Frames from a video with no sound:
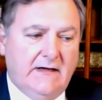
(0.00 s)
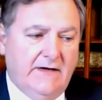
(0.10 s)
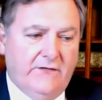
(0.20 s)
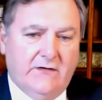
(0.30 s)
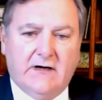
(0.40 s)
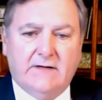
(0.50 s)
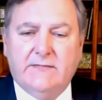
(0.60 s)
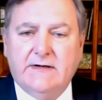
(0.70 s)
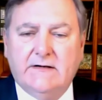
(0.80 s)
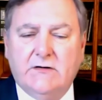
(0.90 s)
If you're going to
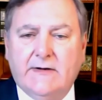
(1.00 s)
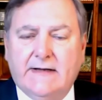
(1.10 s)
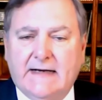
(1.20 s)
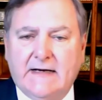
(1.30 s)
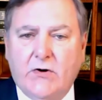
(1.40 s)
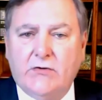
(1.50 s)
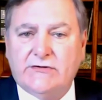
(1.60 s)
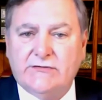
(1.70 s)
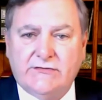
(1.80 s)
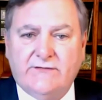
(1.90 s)
be doing any
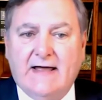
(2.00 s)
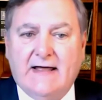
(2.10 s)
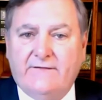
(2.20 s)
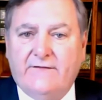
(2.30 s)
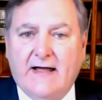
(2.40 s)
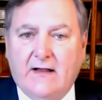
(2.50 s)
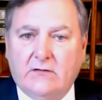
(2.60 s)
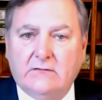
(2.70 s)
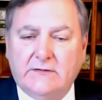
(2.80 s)
motions, you got to file